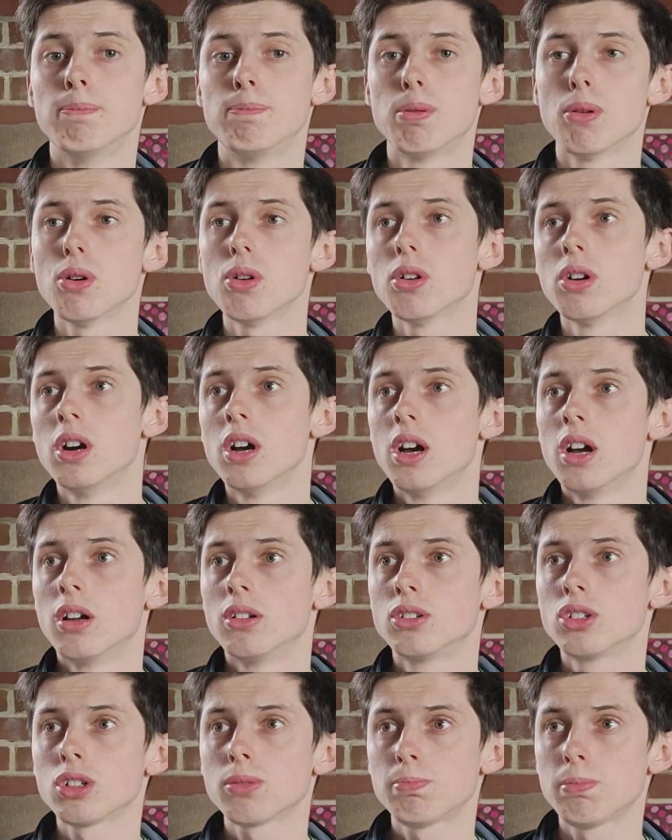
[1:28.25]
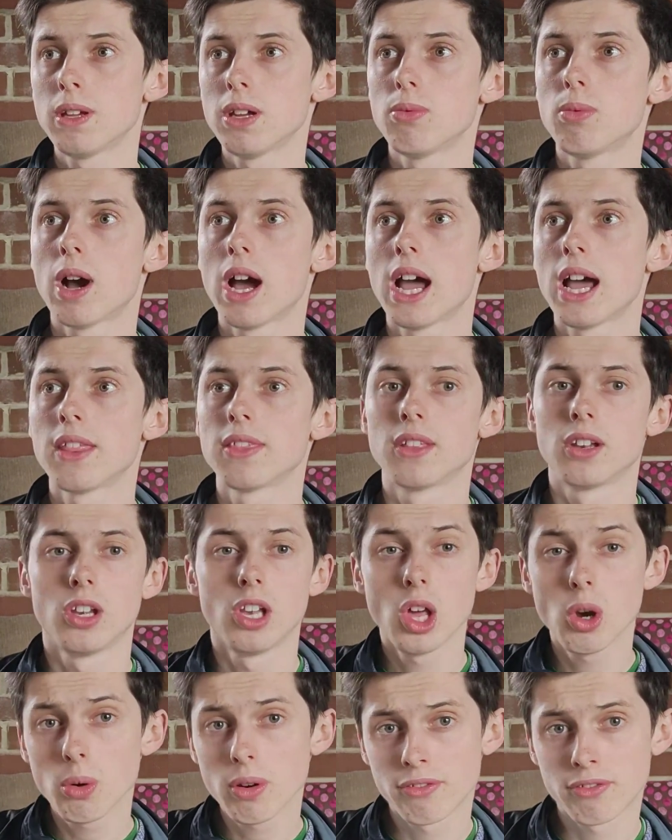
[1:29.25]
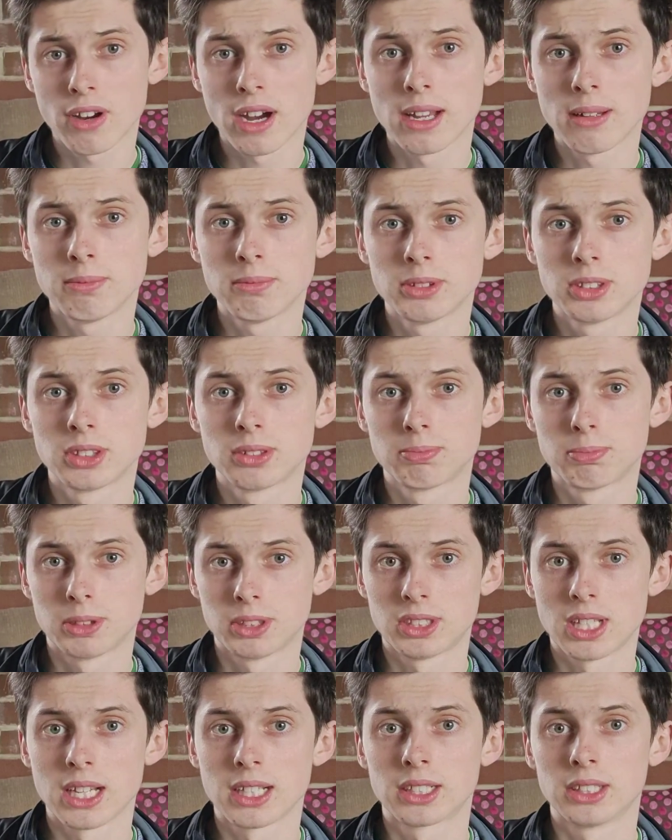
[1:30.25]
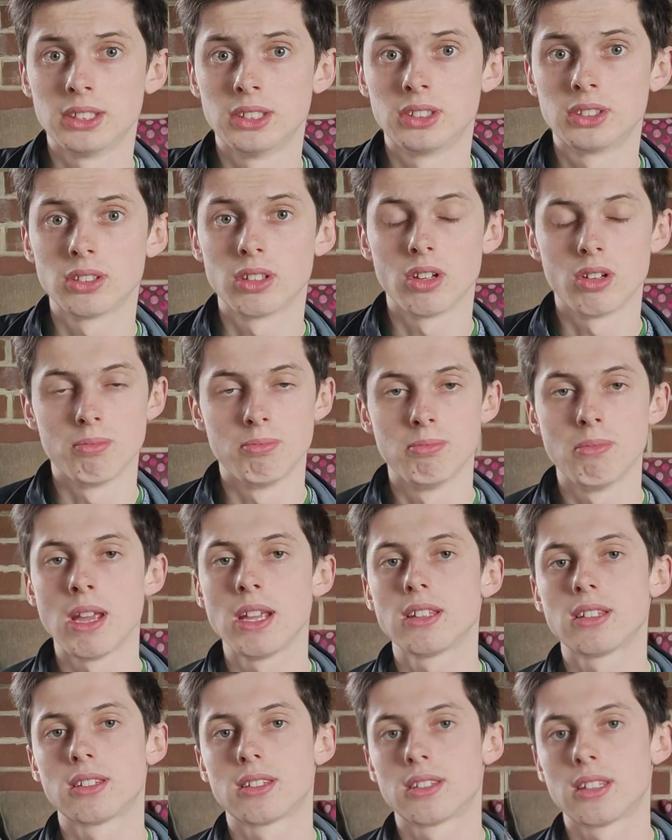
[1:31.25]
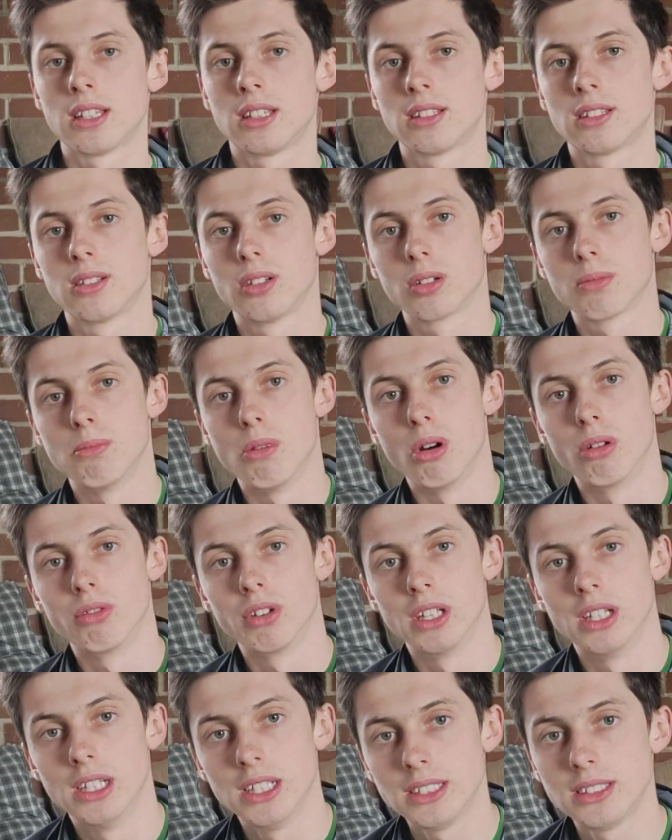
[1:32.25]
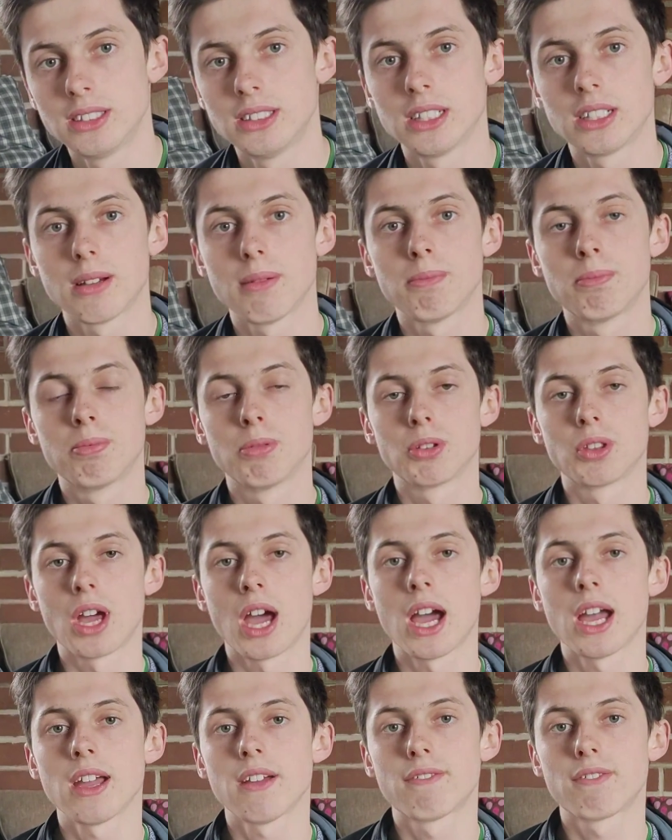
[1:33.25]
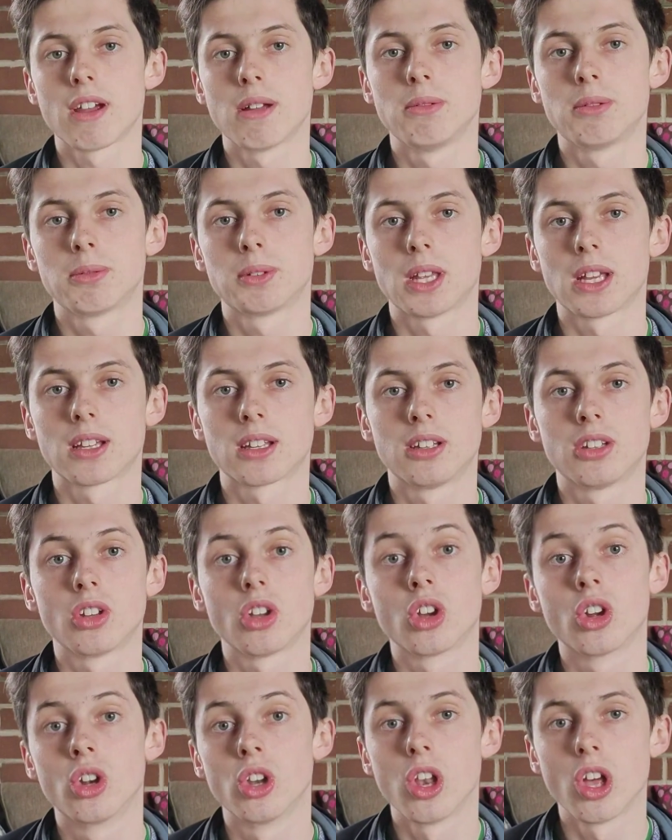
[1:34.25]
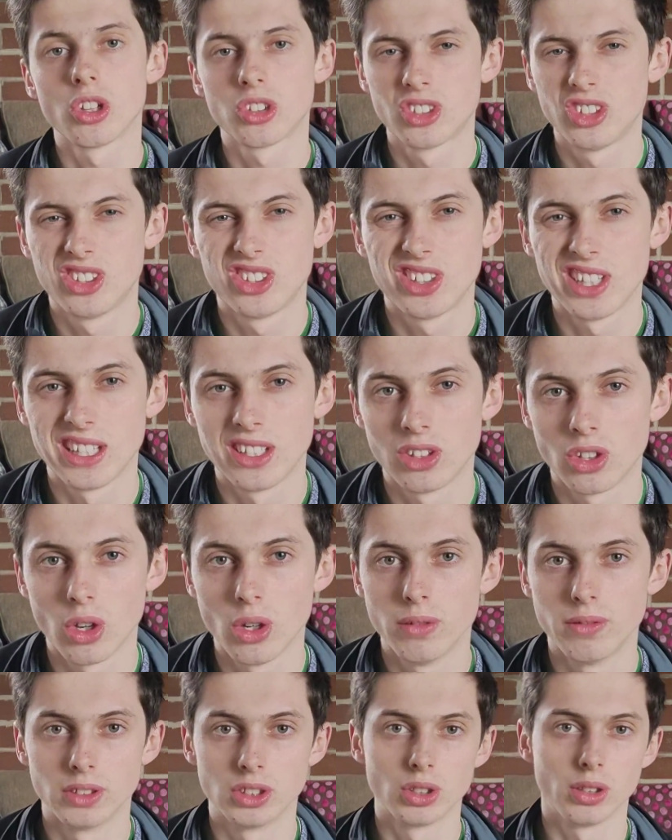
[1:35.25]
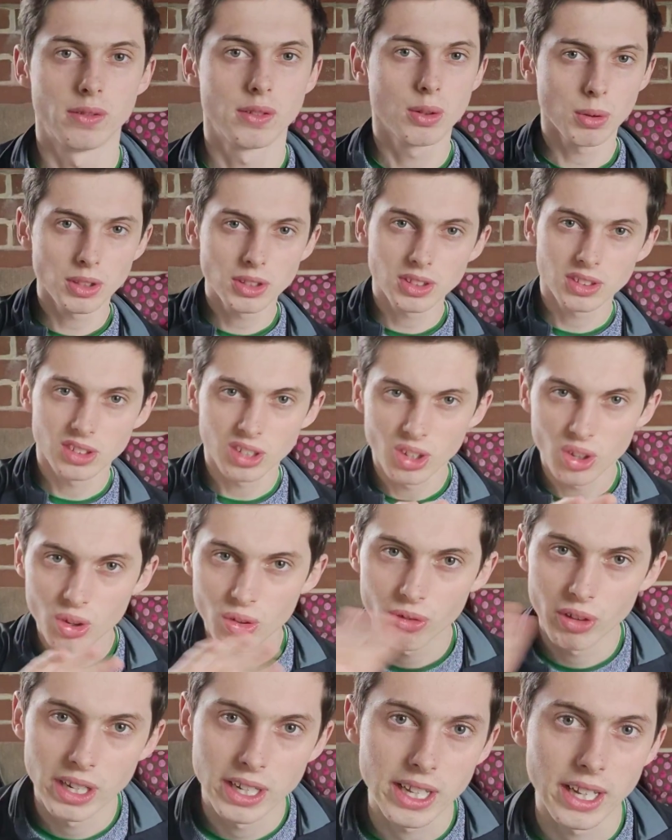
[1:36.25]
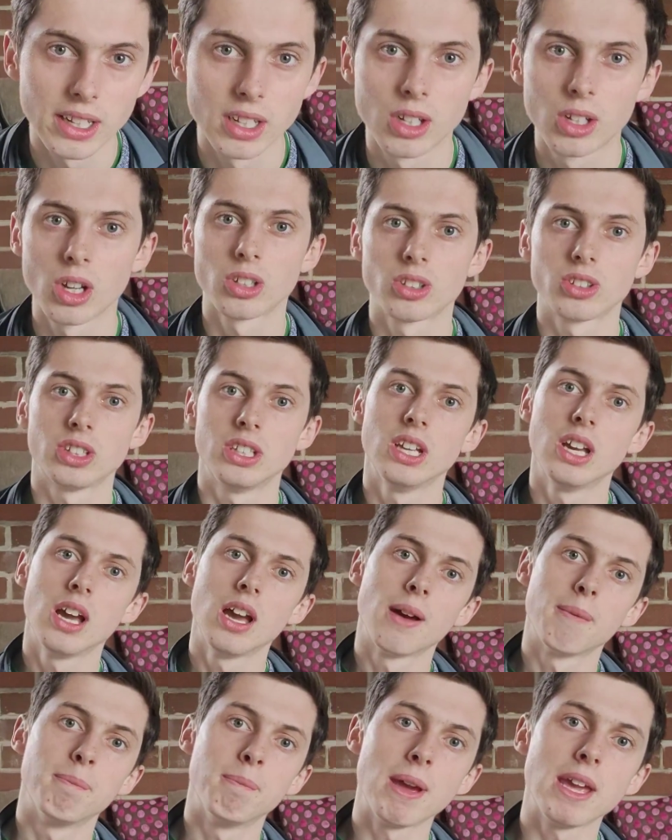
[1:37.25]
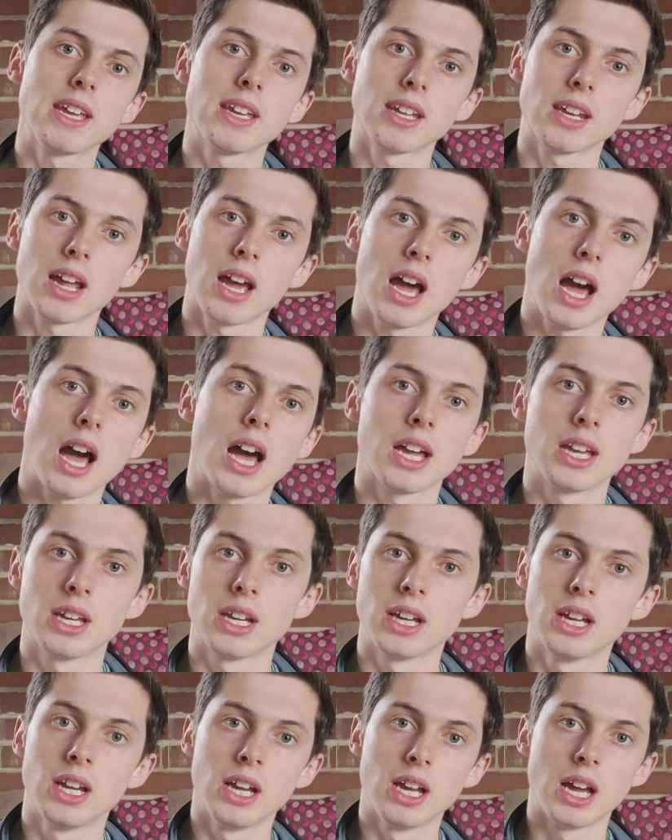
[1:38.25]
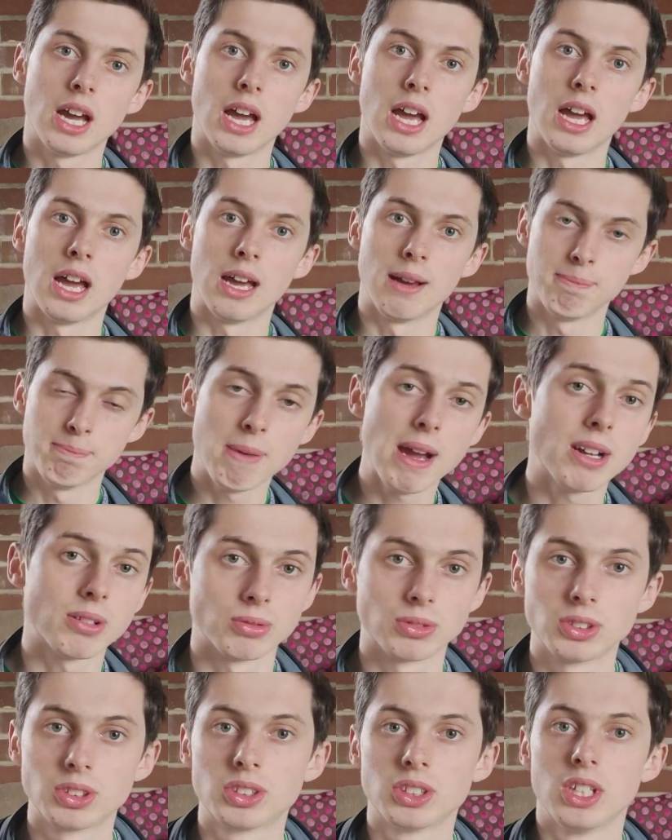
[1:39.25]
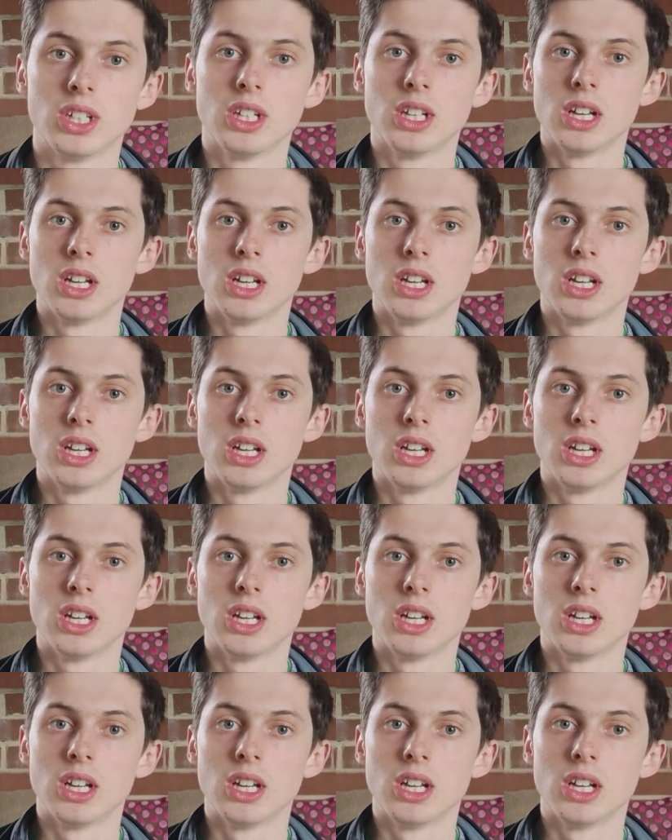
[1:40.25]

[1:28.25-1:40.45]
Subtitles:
But just be aware the lower frames per second makes things look more realistic, but the higher frames per second glosses things over. So if you want it to look really kind of glossy, make it a higher amount.